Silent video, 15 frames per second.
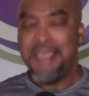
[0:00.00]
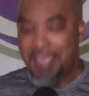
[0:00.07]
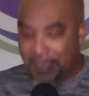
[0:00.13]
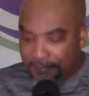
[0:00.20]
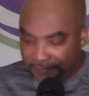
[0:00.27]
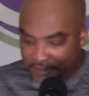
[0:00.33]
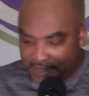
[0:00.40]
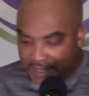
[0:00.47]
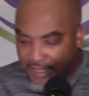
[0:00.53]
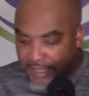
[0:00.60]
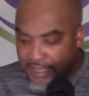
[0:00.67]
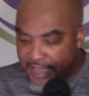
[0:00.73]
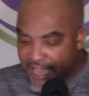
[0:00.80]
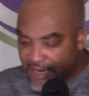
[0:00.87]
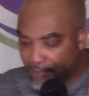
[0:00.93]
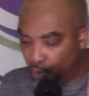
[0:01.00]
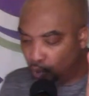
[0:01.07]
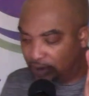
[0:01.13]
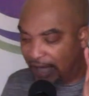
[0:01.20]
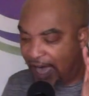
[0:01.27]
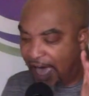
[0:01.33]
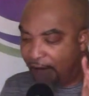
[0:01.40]
And the enemy
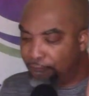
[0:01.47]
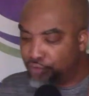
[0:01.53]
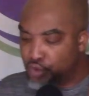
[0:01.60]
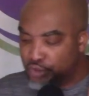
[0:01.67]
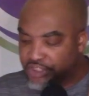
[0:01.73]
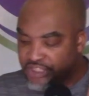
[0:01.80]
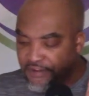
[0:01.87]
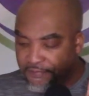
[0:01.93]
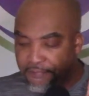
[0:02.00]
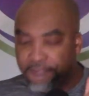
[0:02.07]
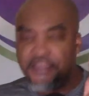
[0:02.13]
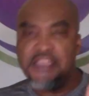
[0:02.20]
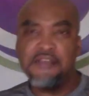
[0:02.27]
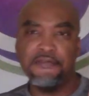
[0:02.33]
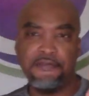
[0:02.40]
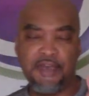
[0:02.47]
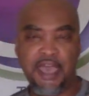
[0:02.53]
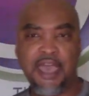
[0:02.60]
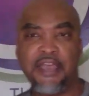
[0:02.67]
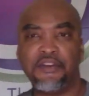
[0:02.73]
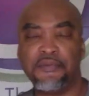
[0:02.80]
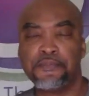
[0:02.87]
would have you to think
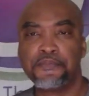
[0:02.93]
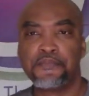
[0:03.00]
that.